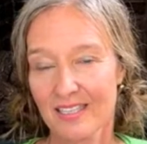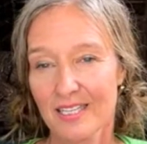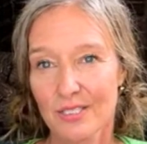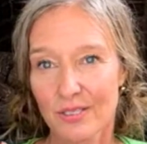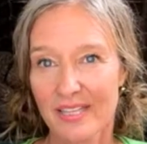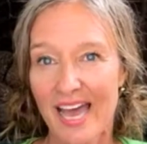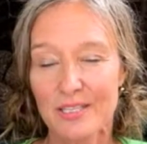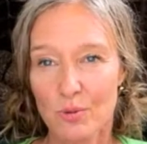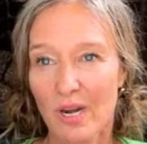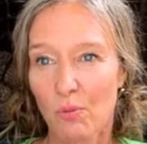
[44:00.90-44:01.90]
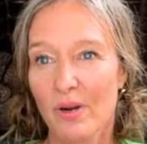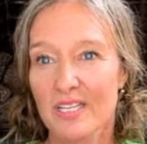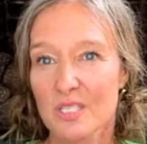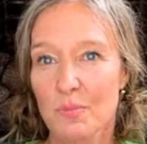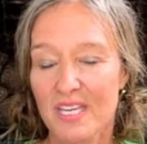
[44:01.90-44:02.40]
So that's what I want to
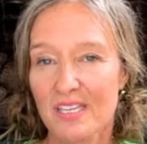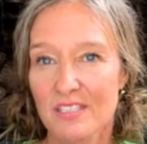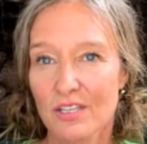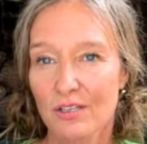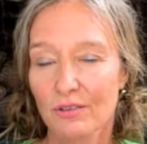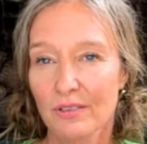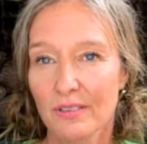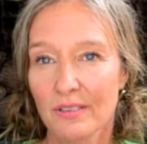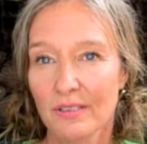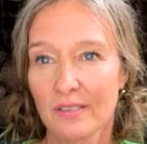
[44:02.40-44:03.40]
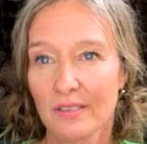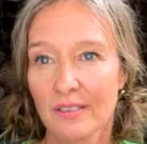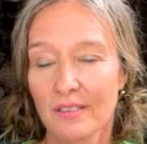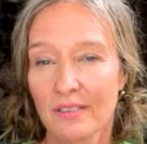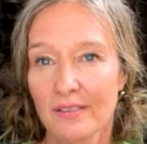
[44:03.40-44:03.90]
speak into,
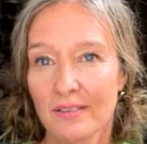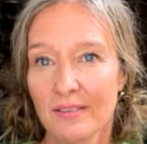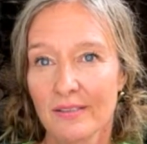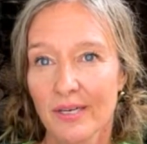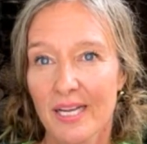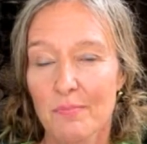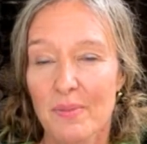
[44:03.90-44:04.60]
right?